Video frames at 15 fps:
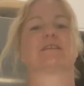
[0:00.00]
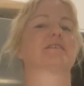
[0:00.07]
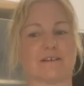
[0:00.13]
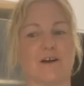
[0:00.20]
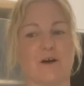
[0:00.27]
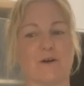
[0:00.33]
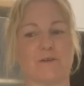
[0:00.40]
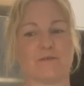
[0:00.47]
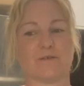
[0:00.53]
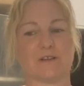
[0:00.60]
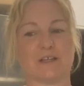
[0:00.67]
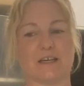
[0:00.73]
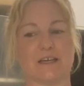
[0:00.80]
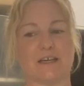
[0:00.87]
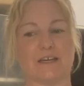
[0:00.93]

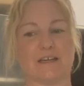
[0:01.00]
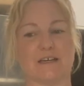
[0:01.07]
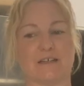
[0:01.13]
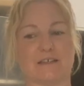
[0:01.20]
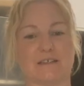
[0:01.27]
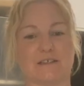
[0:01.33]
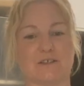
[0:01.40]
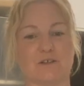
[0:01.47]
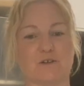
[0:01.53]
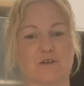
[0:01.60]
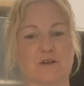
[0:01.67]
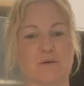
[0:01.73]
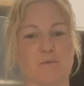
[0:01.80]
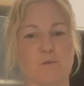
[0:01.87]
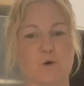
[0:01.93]
Hopefully you
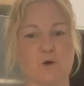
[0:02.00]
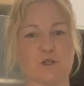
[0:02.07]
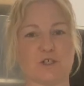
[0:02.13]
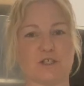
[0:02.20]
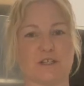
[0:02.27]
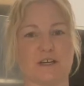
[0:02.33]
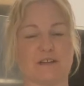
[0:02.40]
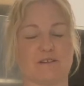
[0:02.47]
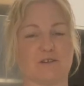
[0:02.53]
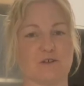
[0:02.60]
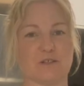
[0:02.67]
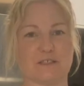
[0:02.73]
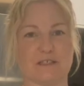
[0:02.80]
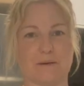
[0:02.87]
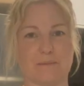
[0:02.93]
can watch and
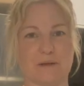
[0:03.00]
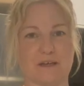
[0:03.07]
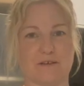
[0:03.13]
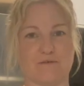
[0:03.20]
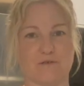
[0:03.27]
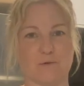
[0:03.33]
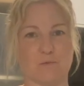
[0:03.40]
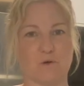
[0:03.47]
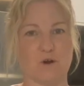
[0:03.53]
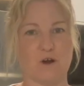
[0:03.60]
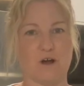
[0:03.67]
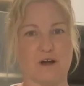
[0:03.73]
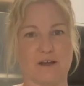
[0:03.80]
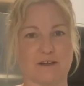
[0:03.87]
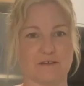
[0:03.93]
learn something from what
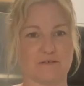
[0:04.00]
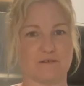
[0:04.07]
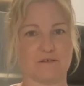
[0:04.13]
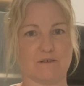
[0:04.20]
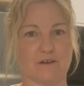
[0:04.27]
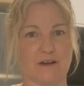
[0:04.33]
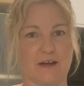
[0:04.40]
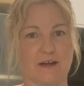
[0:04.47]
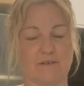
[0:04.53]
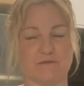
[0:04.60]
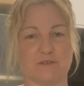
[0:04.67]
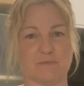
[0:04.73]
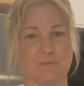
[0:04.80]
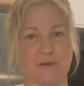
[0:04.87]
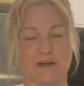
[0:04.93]
I have
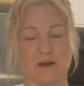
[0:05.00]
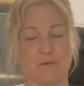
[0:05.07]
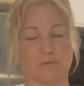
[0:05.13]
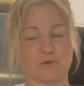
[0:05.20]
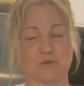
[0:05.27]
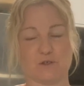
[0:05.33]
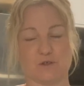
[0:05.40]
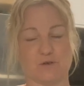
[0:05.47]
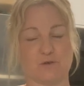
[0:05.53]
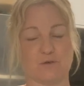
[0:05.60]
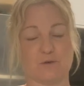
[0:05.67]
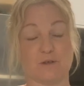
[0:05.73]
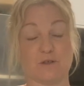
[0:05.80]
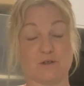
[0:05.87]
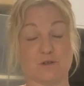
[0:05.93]
been able to
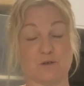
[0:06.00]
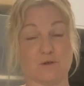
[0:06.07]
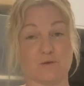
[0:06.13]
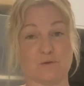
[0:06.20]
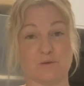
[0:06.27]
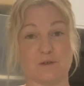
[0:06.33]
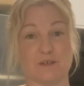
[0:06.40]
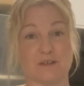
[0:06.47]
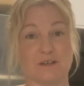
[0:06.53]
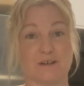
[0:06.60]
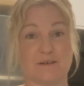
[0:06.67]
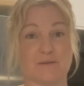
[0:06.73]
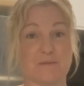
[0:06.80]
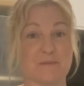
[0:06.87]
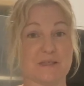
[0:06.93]
do,
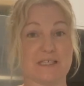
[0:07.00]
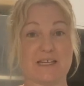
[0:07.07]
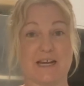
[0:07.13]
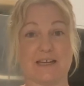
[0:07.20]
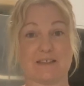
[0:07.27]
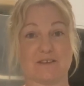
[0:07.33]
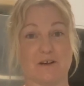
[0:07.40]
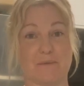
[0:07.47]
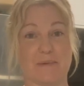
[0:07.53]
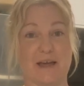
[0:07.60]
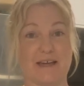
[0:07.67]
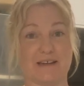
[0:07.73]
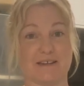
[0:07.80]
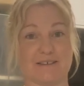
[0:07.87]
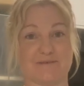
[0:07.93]
the mistakes I
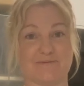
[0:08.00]
make.